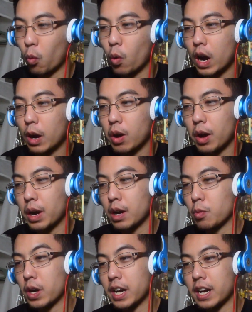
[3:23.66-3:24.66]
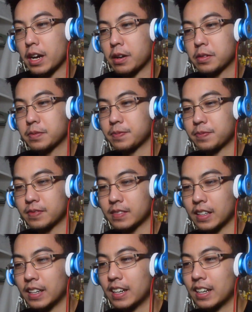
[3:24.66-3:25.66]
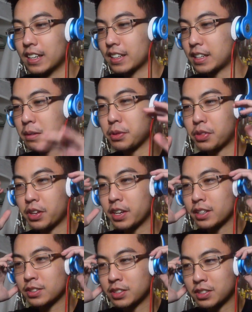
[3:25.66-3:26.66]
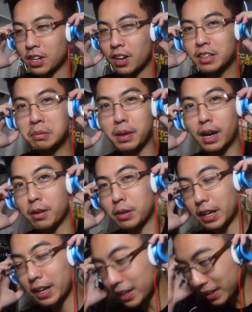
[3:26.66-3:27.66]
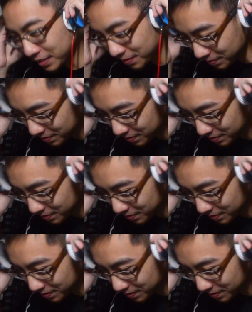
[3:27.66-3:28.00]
Wow. Couple things to talk about, yeah?